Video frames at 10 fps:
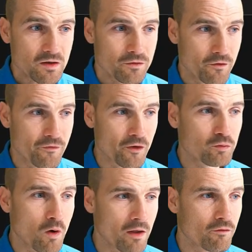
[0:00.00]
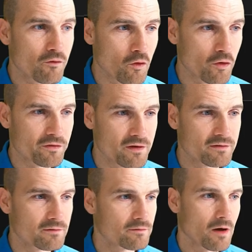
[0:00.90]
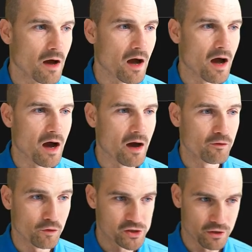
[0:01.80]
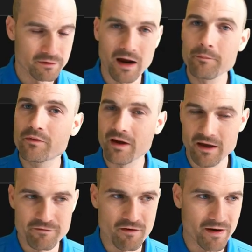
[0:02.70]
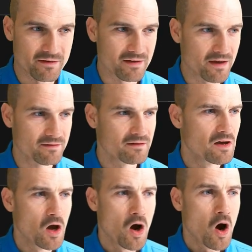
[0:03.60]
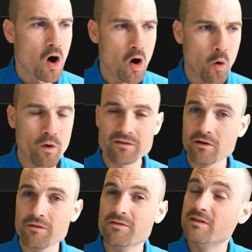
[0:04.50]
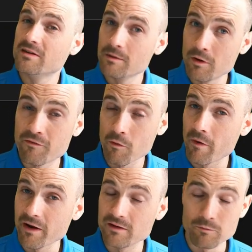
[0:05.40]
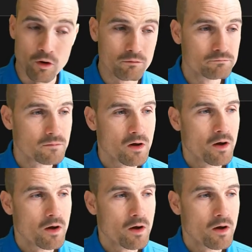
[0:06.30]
The first one, of course, is uh, the connection type, F five access. Always on disable for my demo.